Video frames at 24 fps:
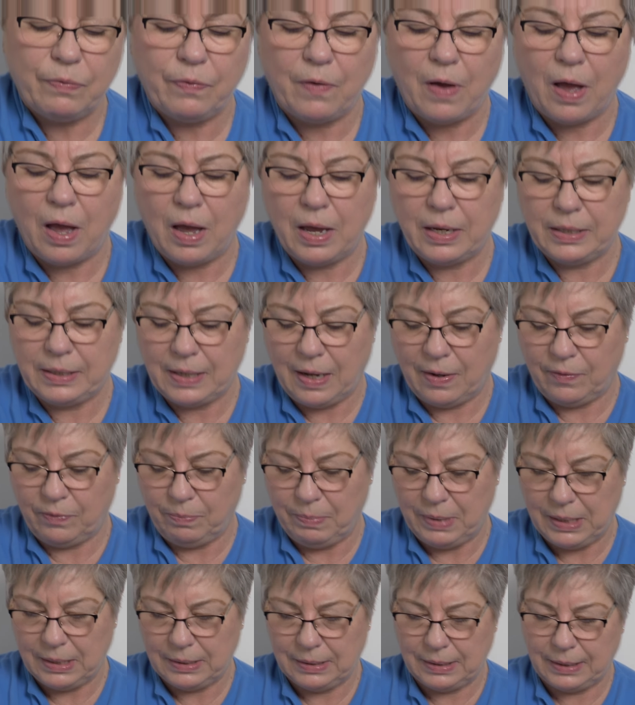fond of
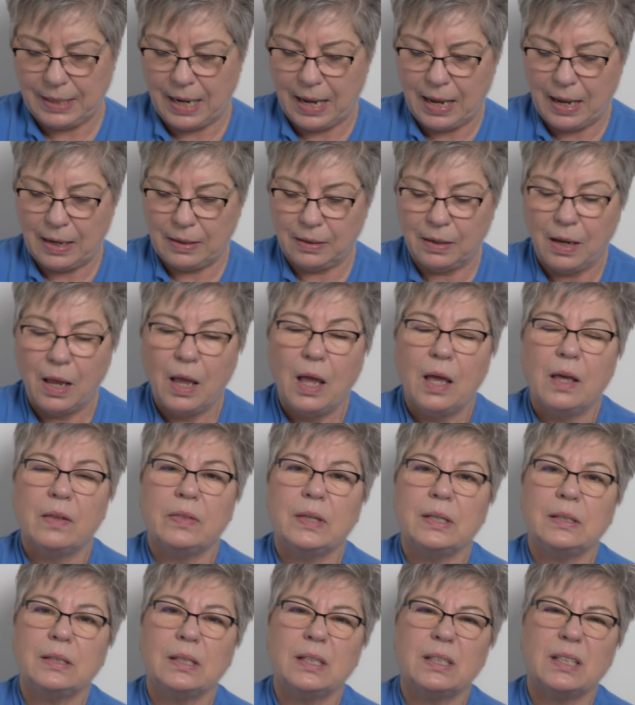Miss Tan.
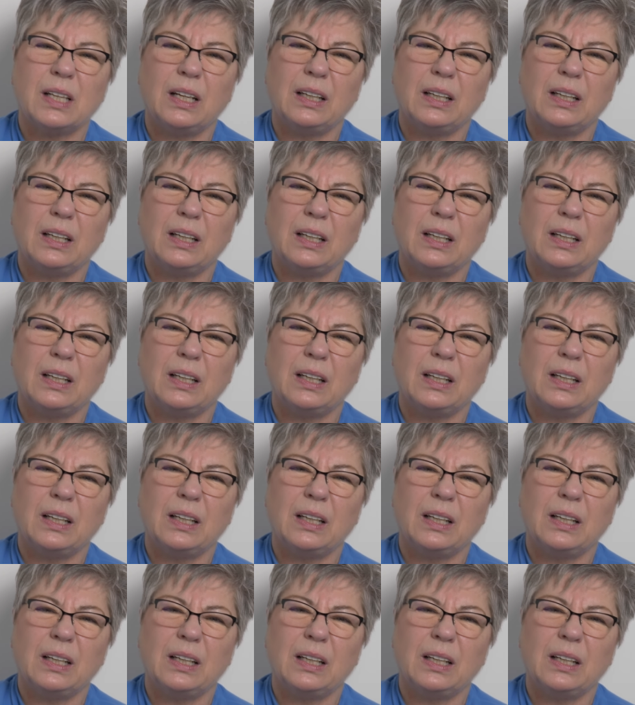This is